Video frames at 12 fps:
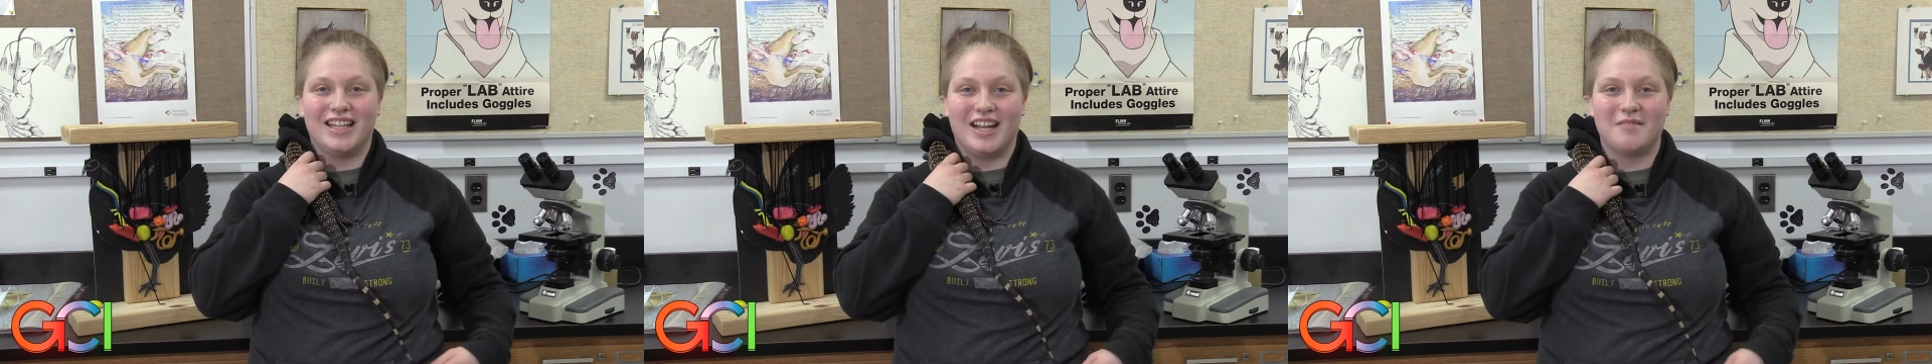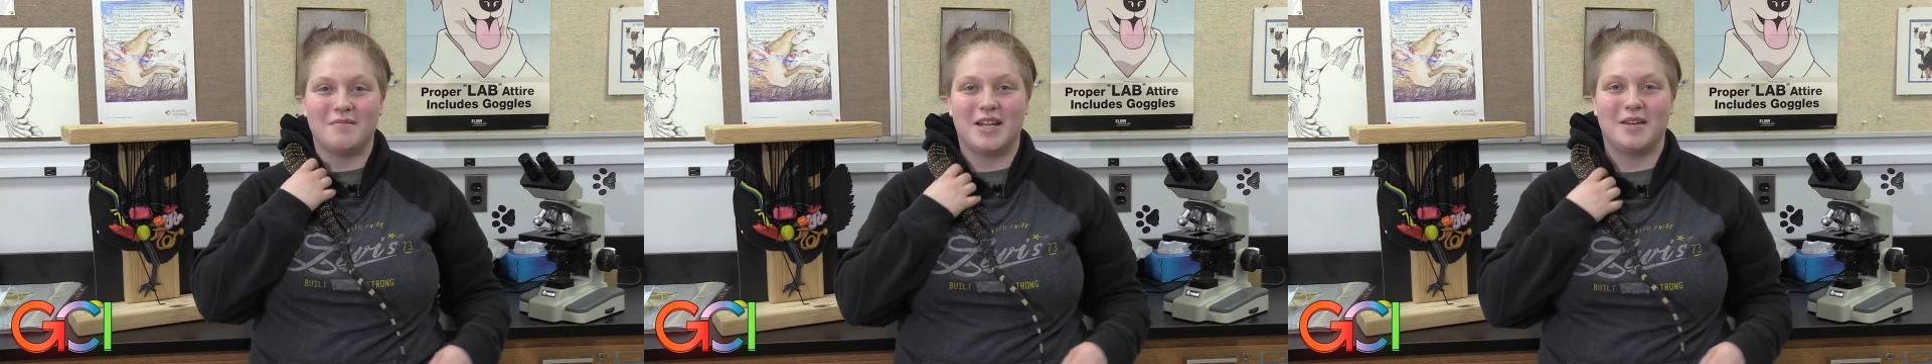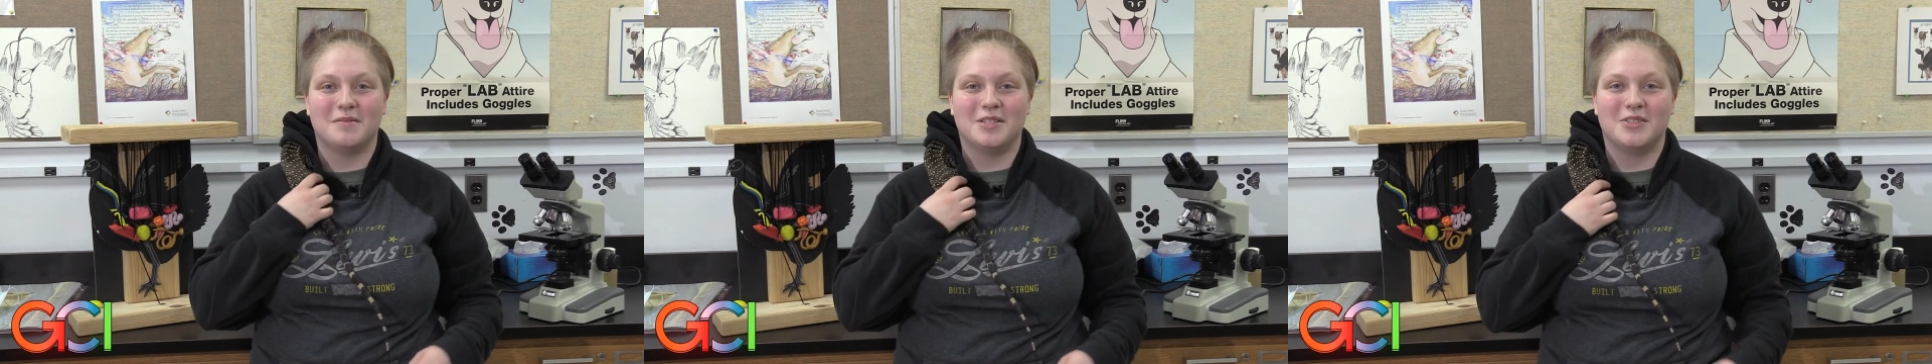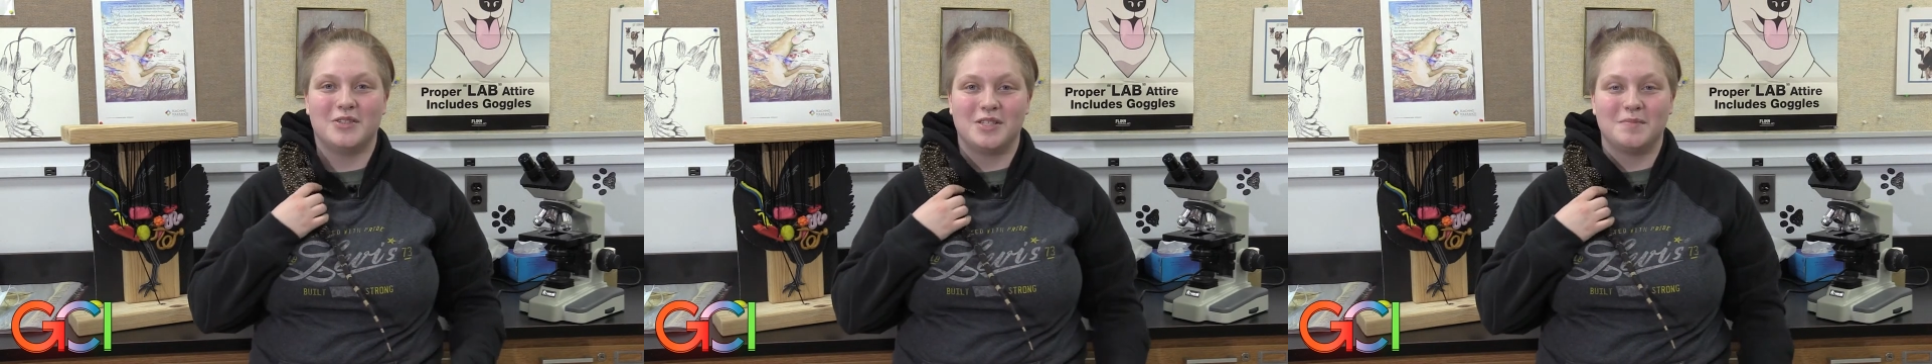that I've been
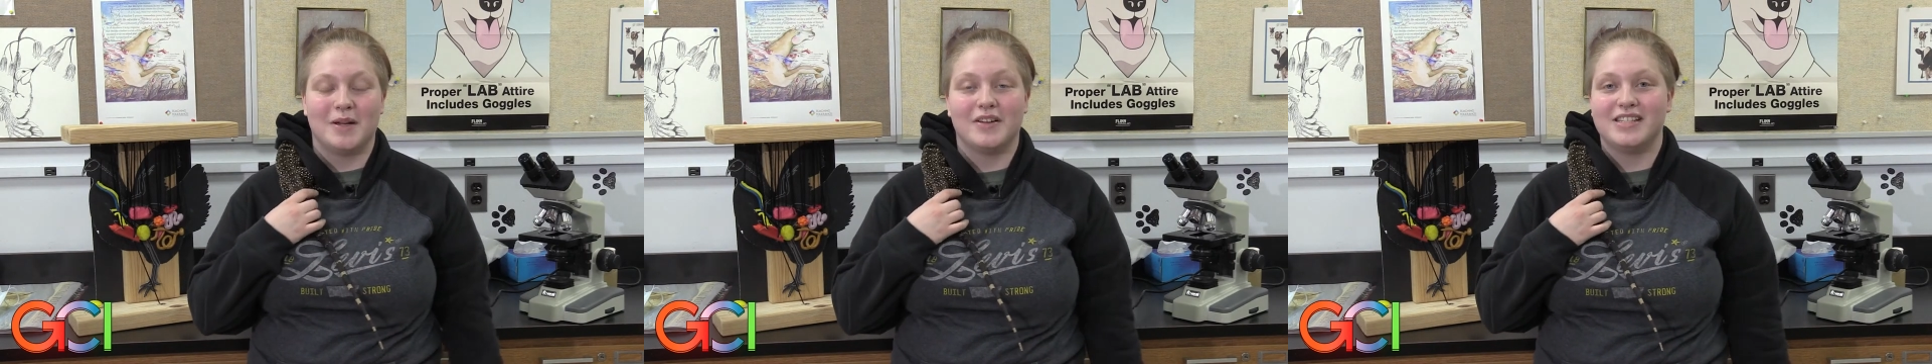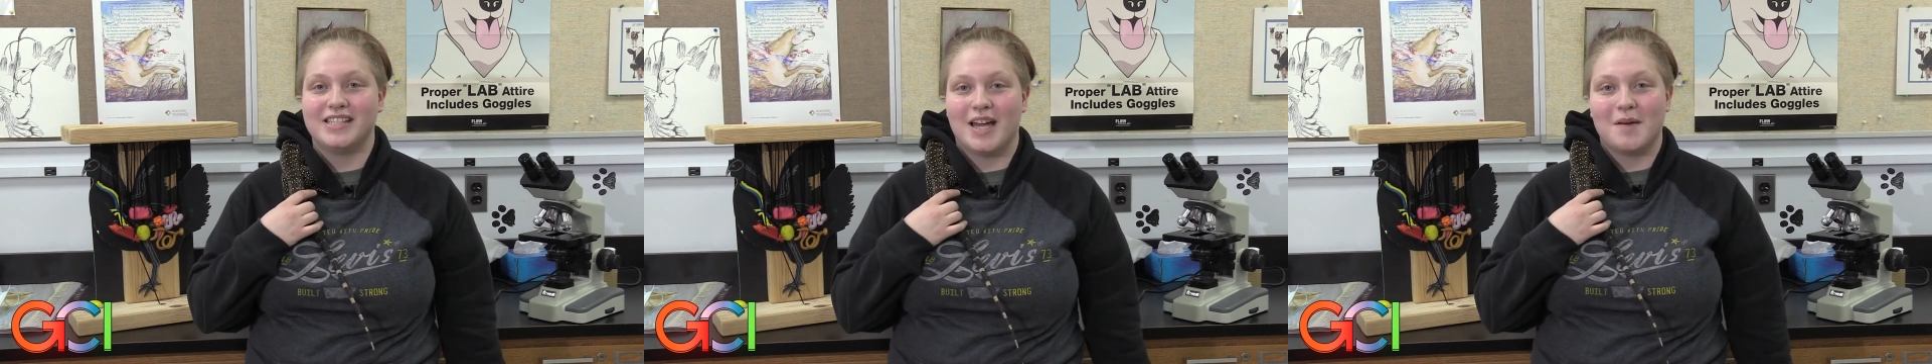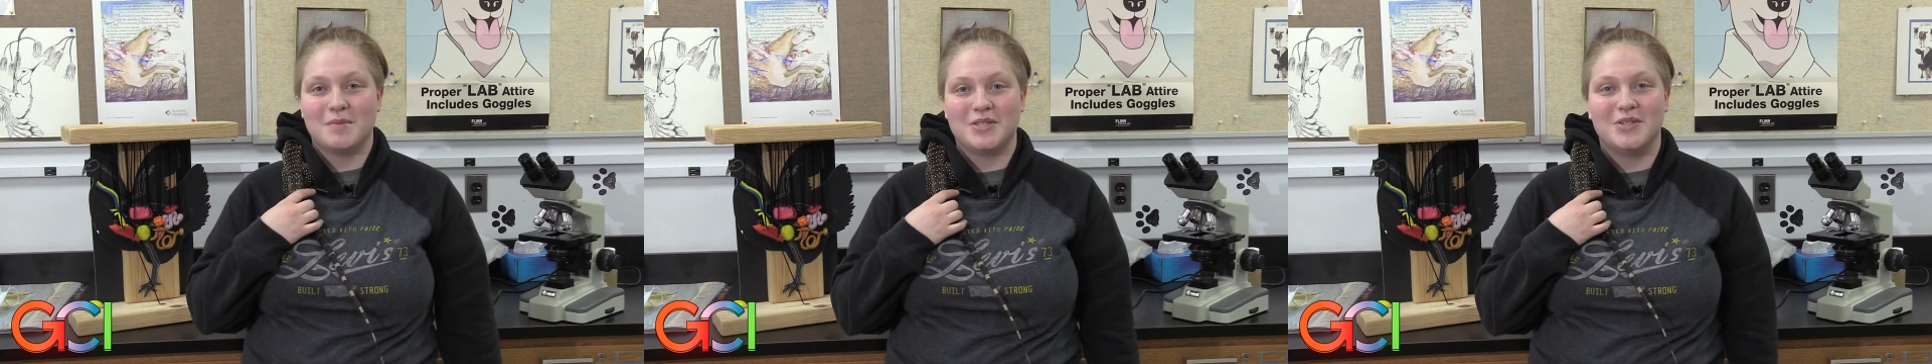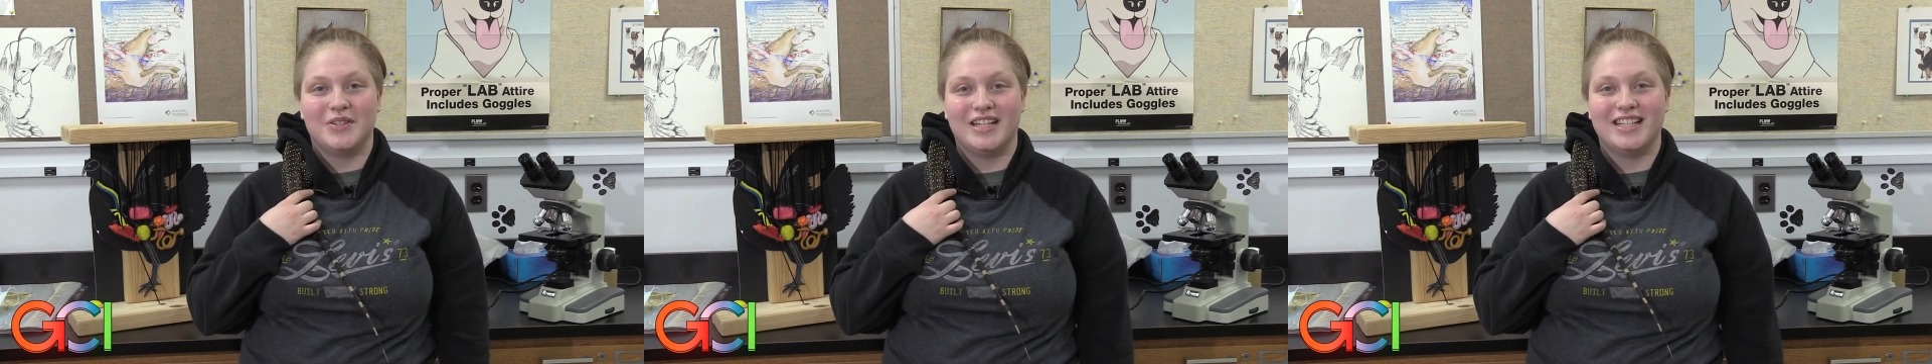able to experience the
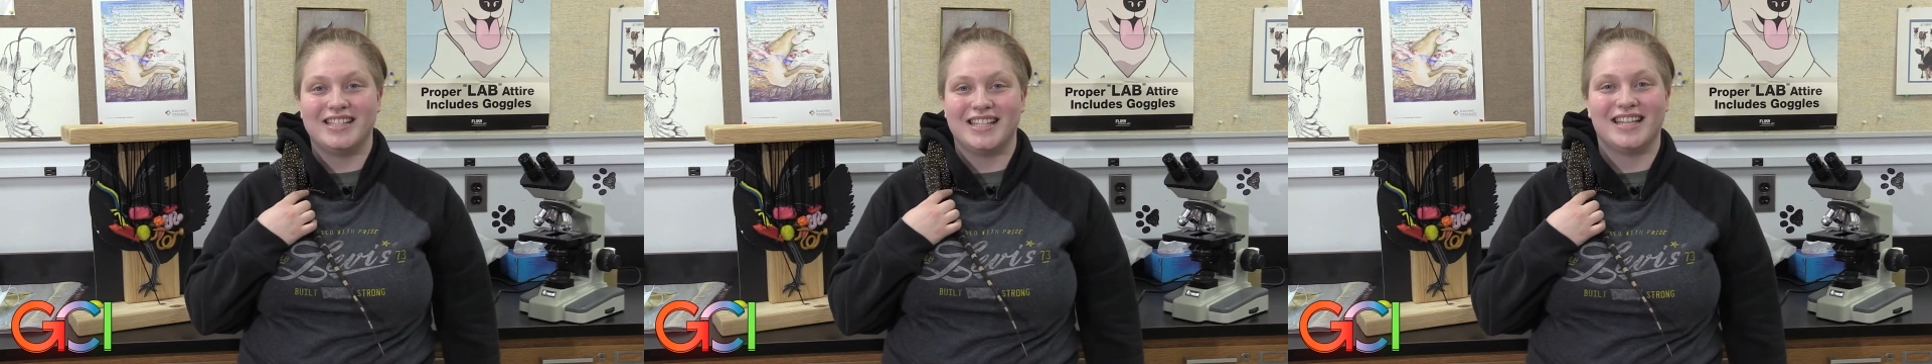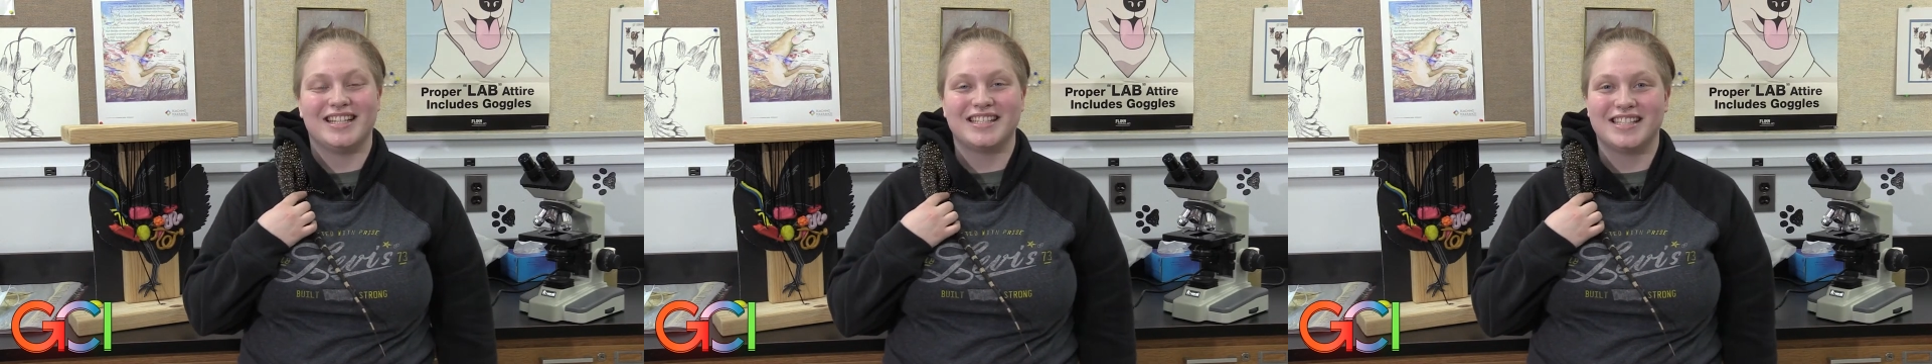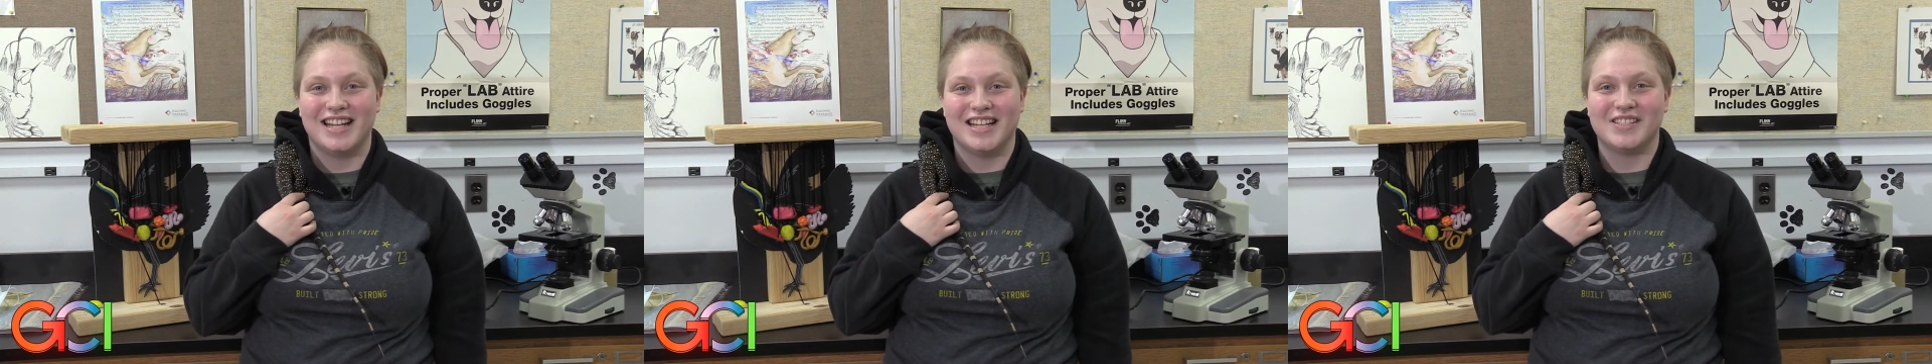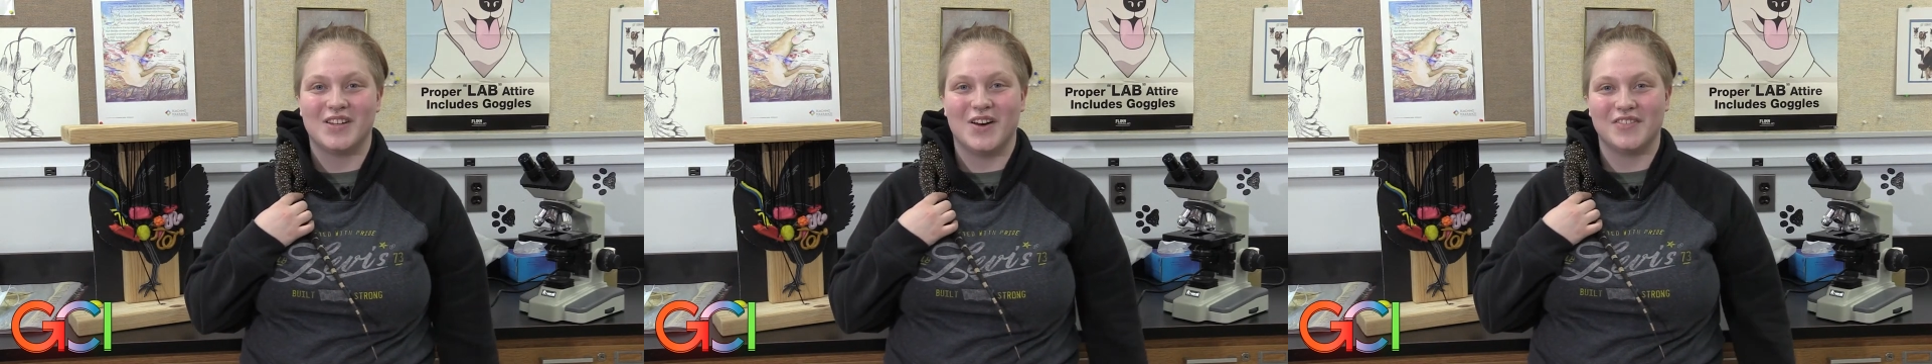opportunities that this
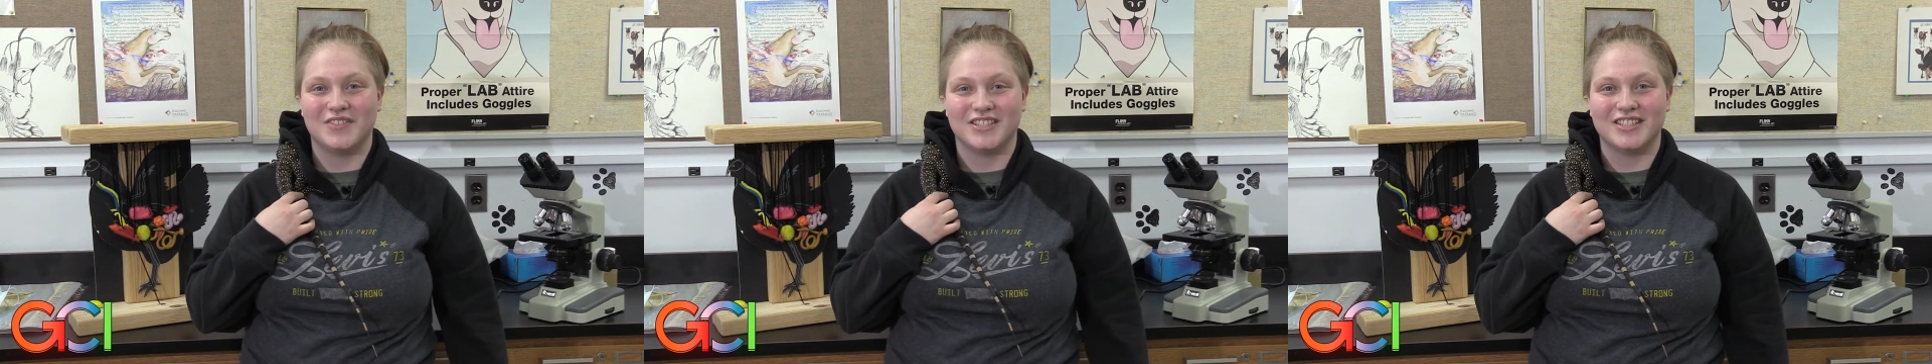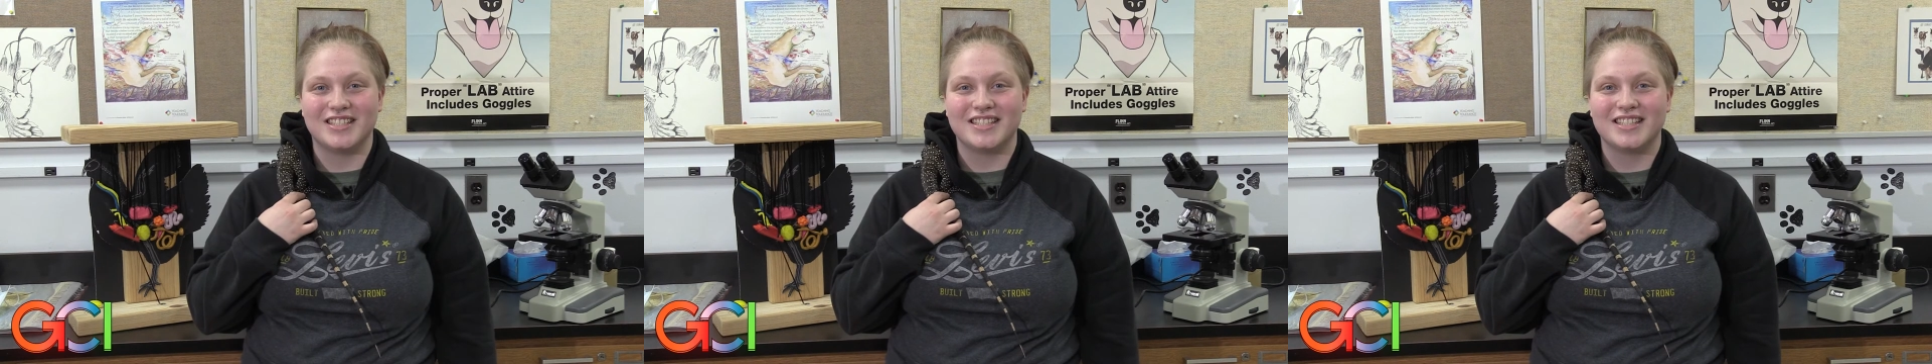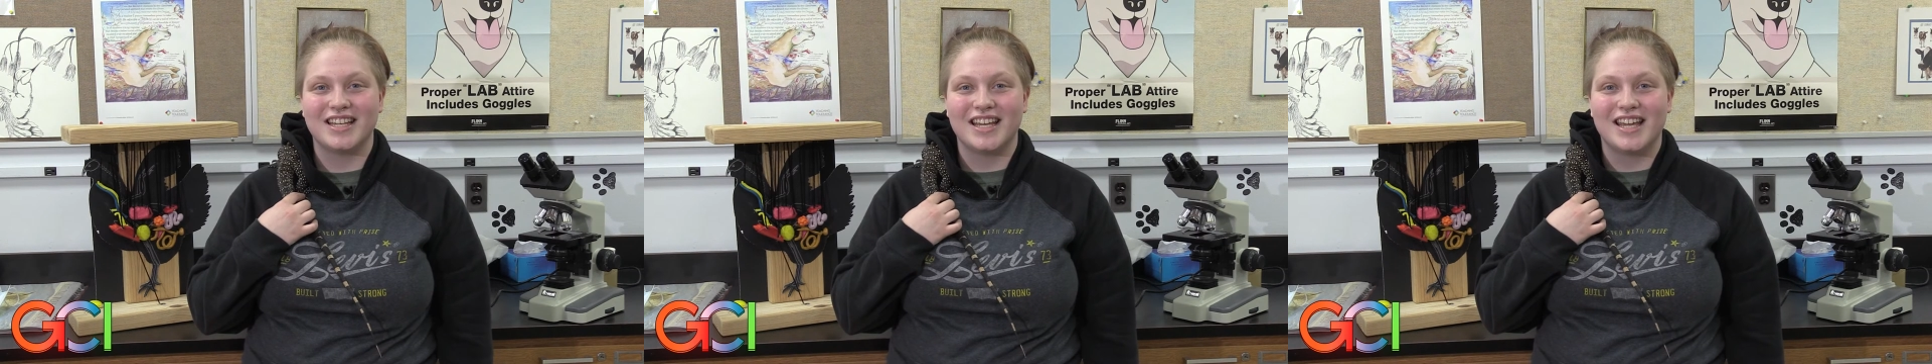class offers.